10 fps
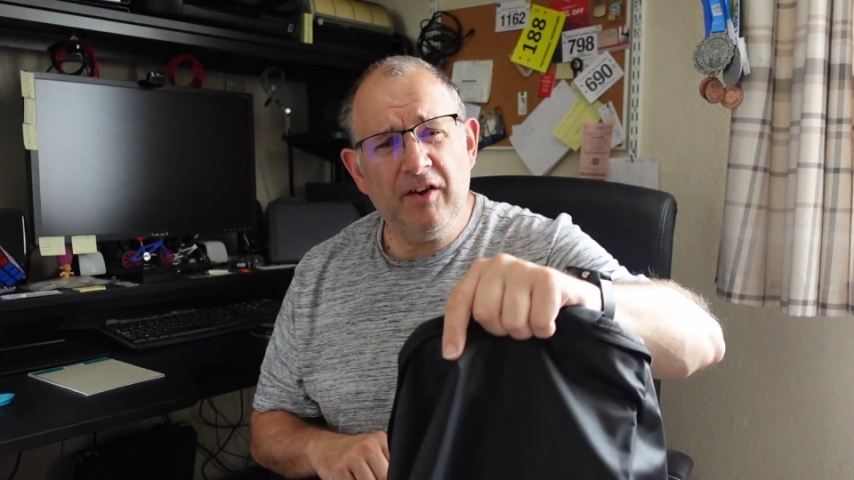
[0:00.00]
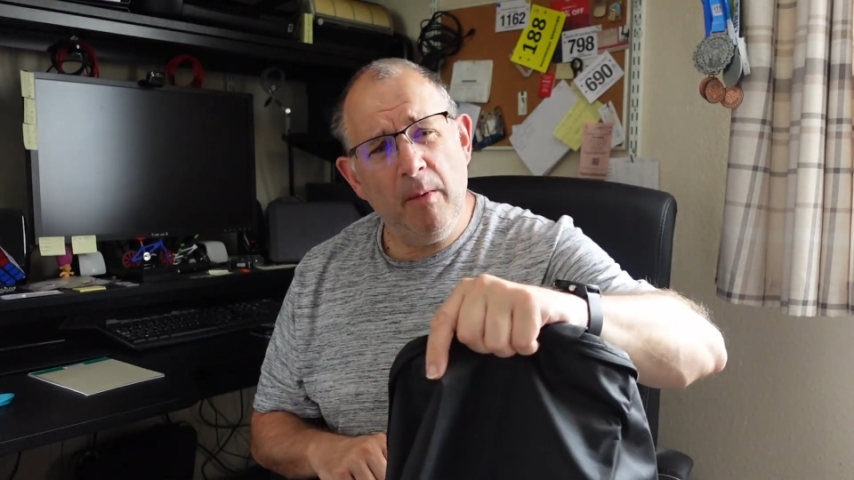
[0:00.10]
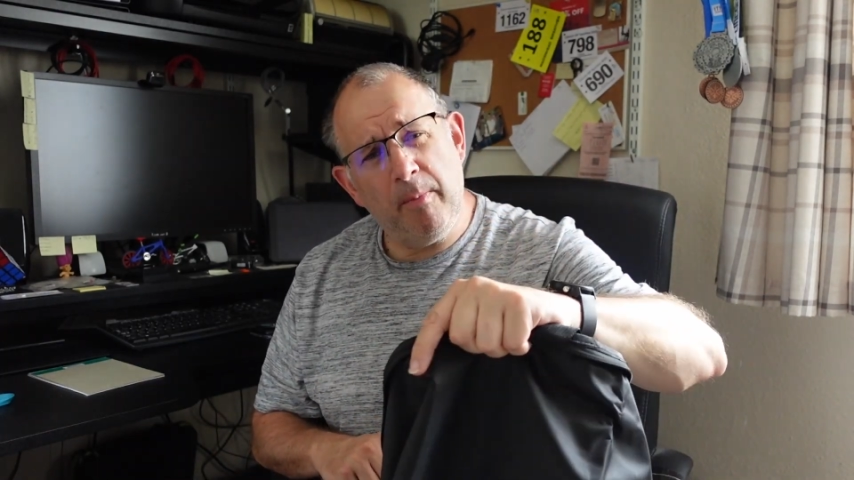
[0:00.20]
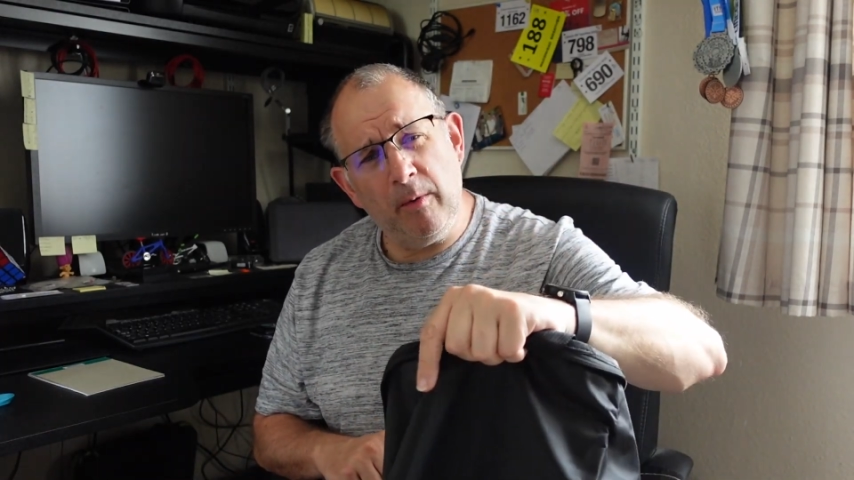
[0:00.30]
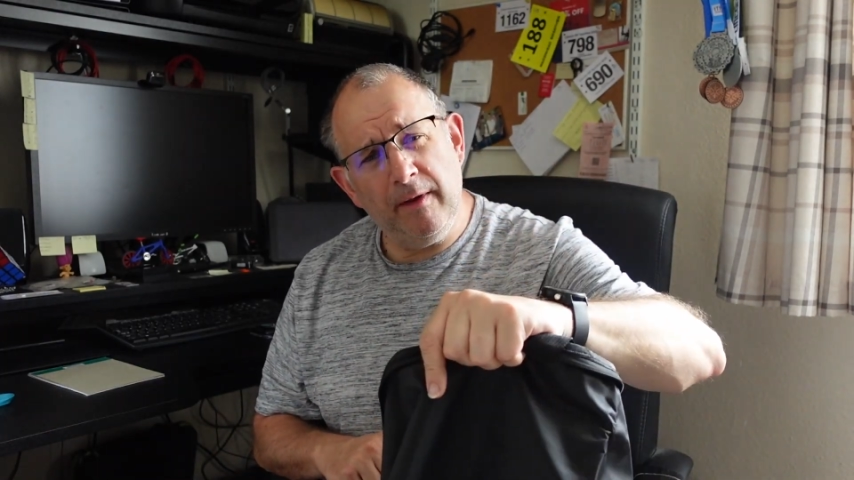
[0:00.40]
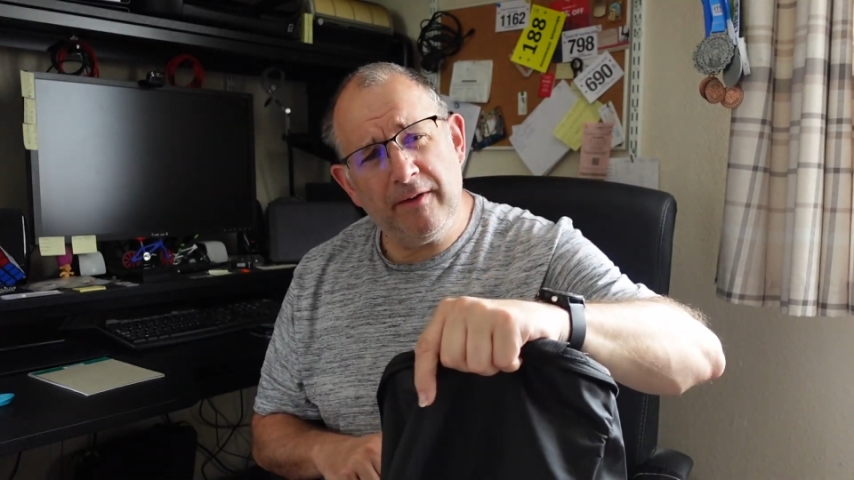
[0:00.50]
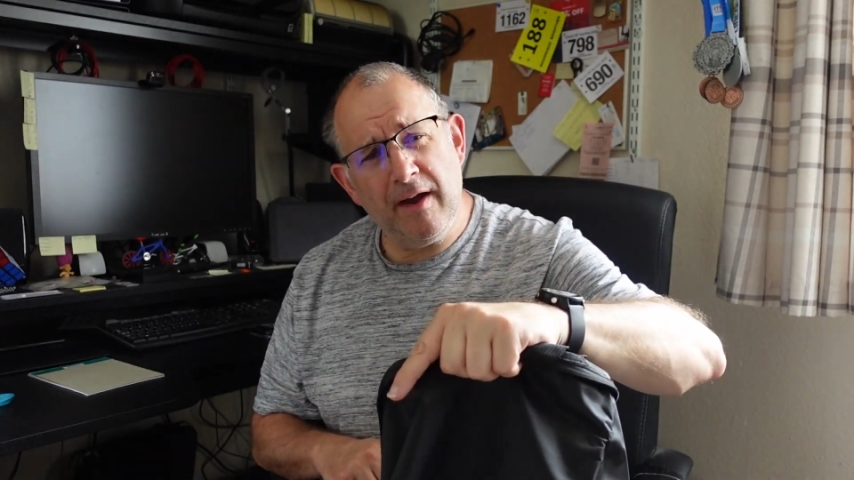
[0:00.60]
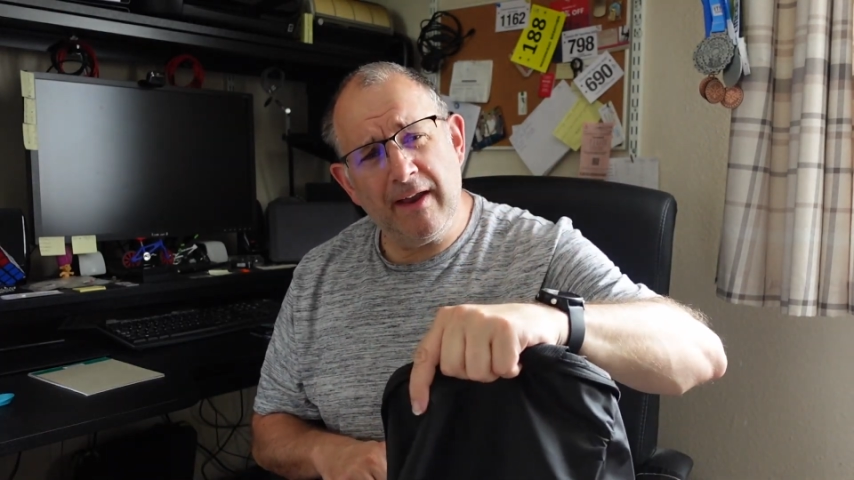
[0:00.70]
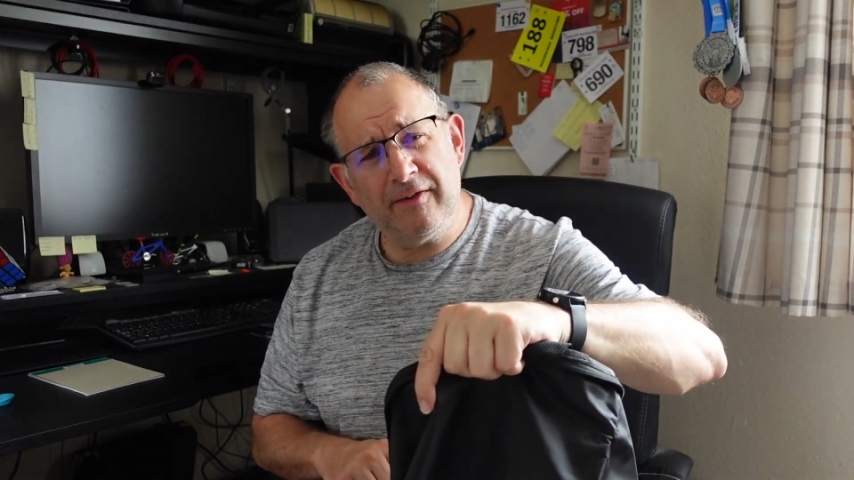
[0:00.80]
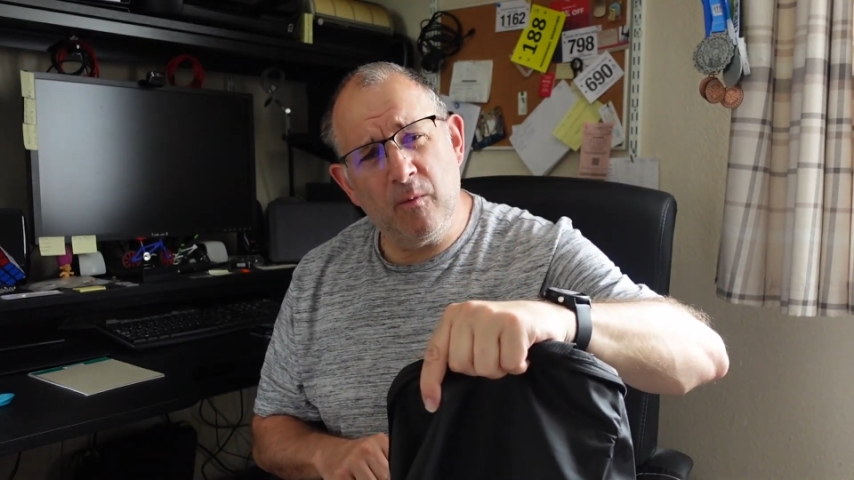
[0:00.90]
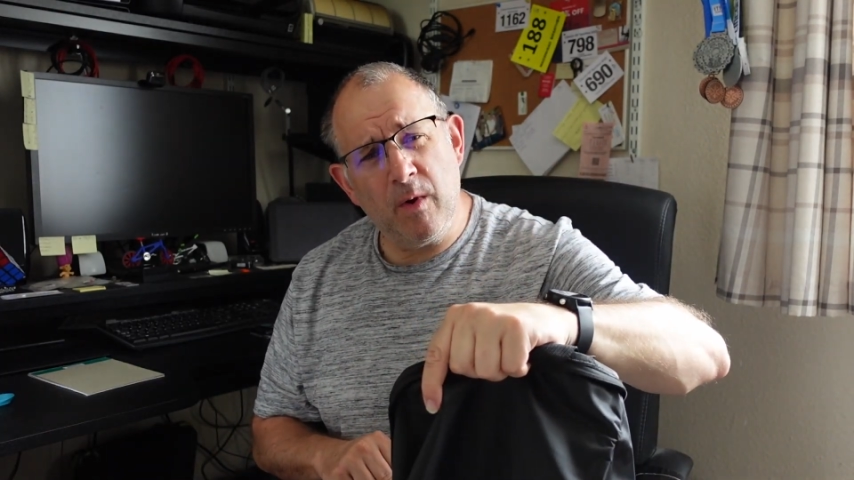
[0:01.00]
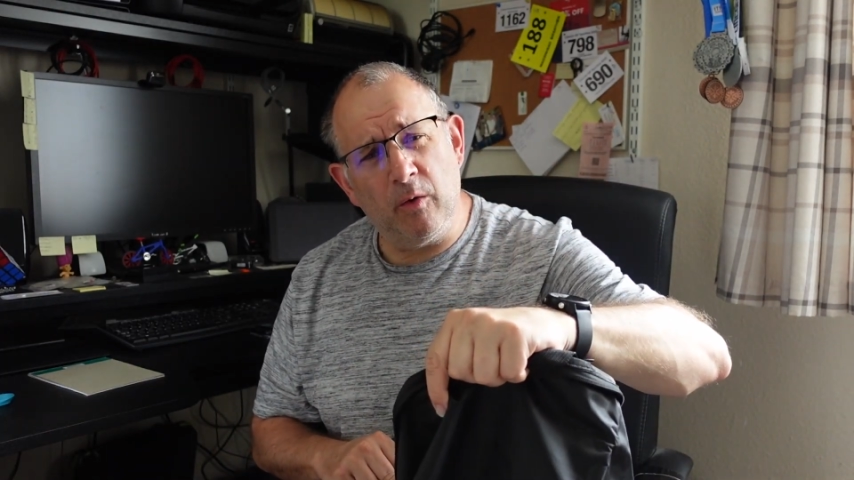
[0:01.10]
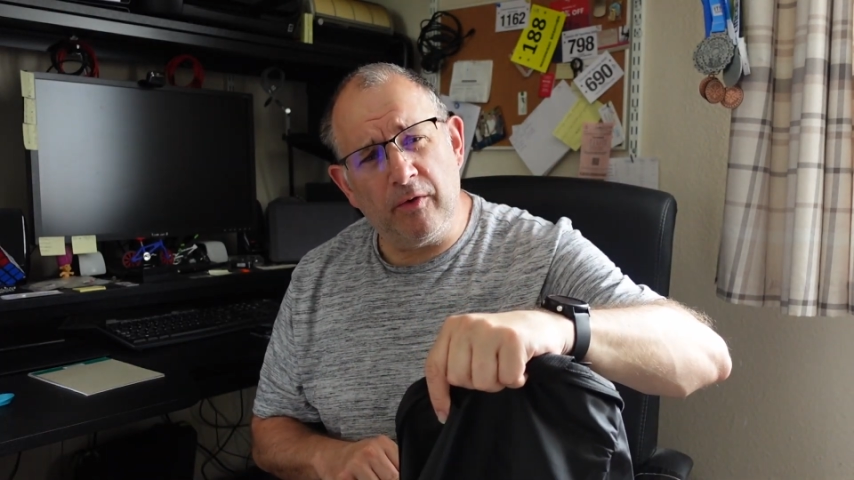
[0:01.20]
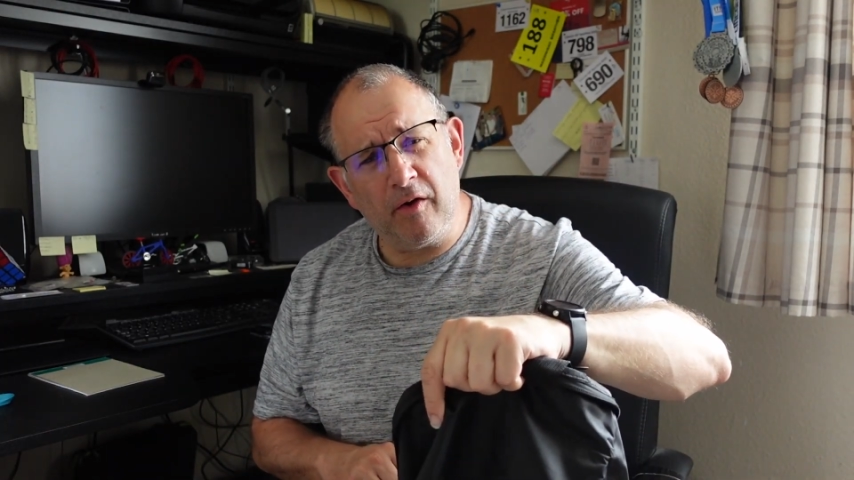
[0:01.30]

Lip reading: go and get some wheels.